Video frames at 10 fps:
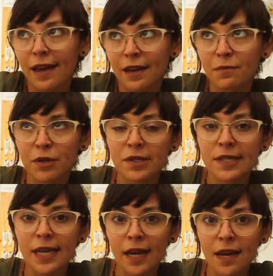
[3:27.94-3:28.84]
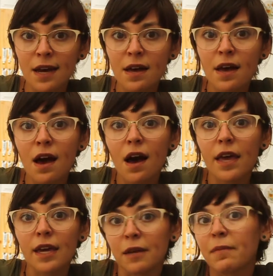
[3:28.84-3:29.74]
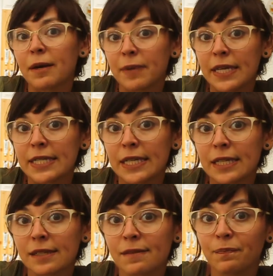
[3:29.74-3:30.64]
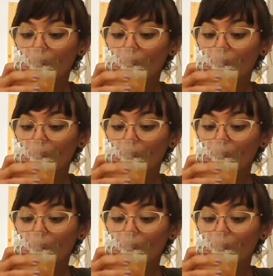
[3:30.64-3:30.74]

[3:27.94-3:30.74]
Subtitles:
and burnt sienna in my paintings.